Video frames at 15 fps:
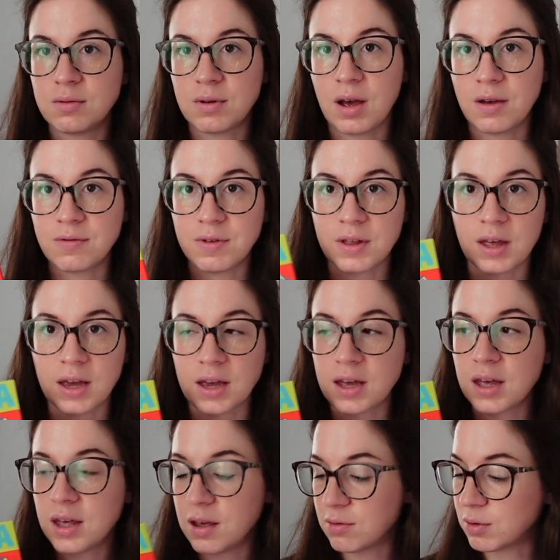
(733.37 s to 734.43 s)
I feel like
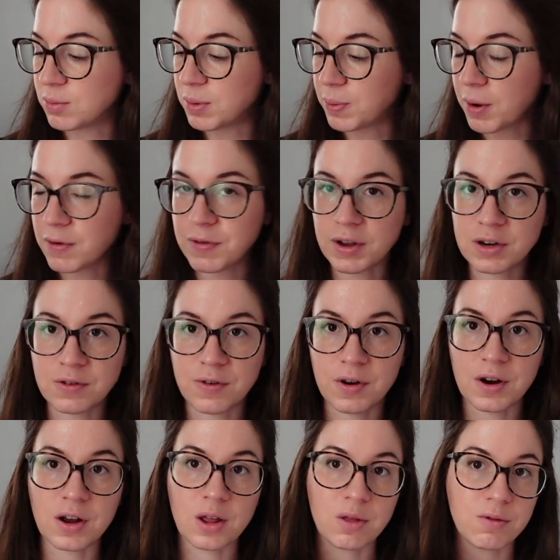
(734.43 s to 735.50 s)
it would be perfect for
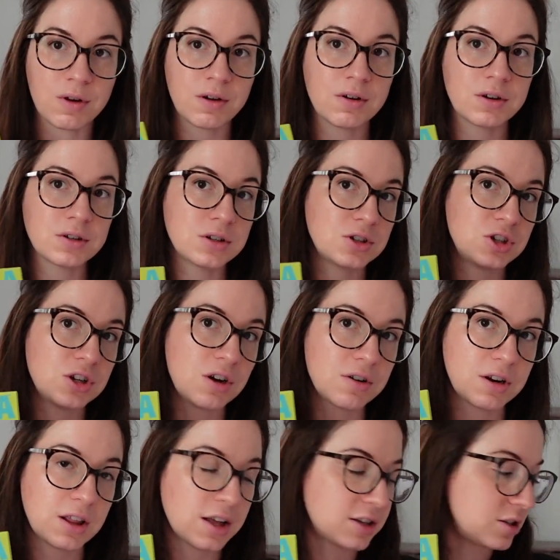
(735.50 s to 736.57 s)
a 3-year-old, and she
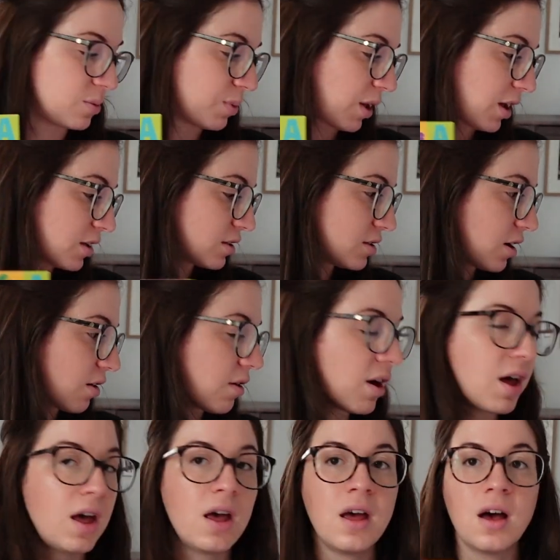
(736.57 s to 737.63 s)
already likes to play it, so
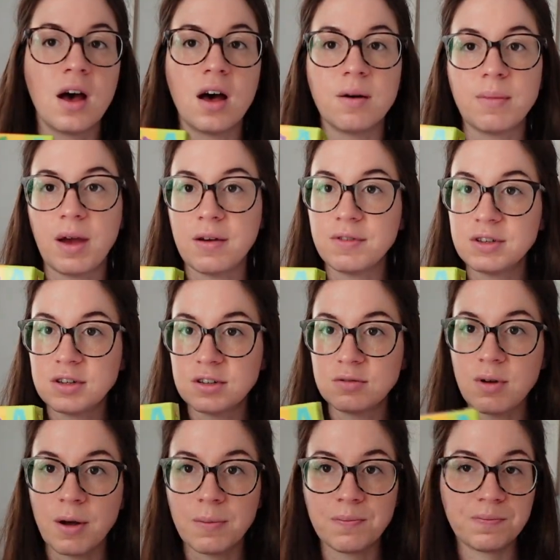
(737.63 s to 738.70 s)
I have this as
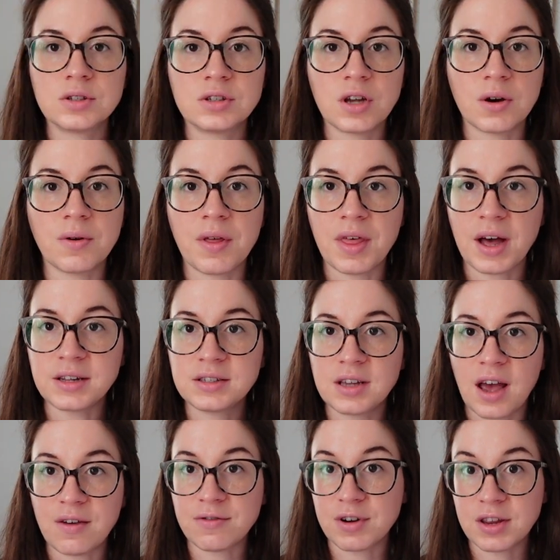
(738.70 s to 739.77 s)
well. So that's
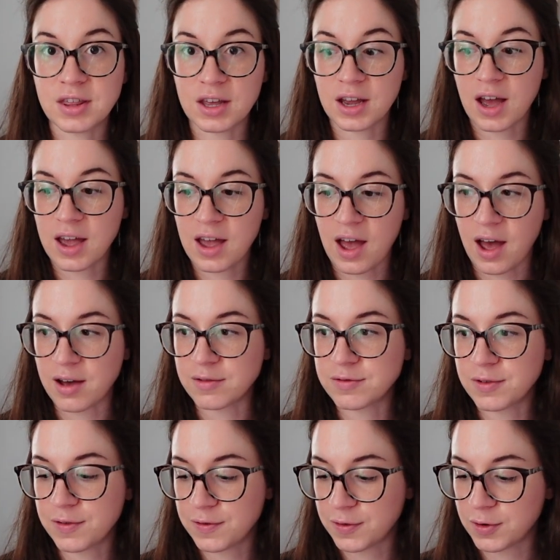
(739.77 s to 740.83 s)
everything I have
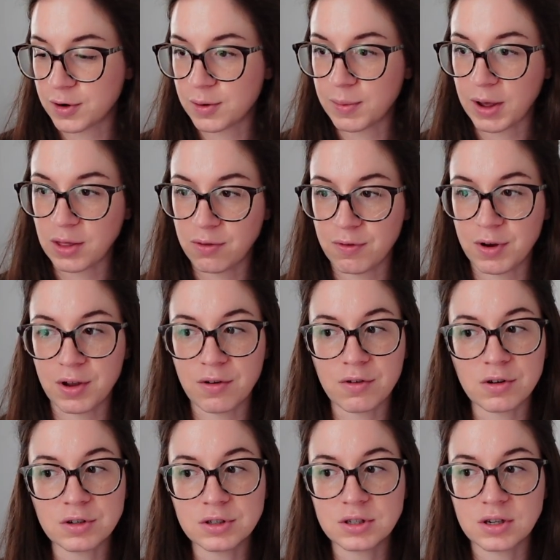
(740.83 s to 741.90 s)
for my
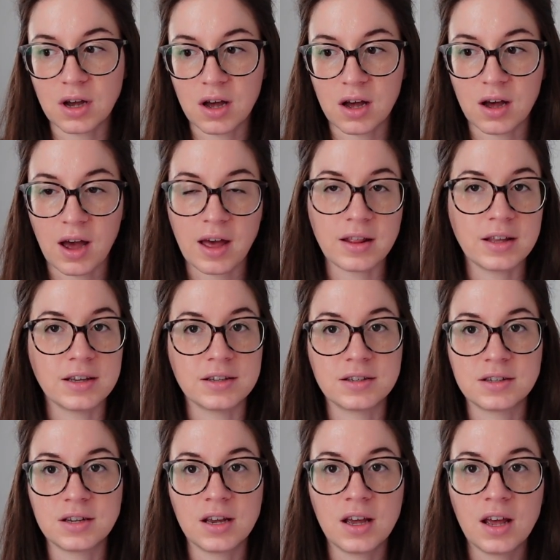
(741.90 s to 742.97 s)
3-year-old, at
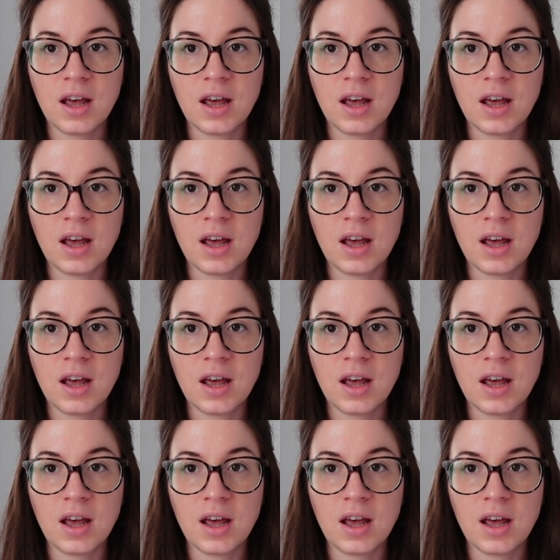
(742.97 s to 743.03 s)
least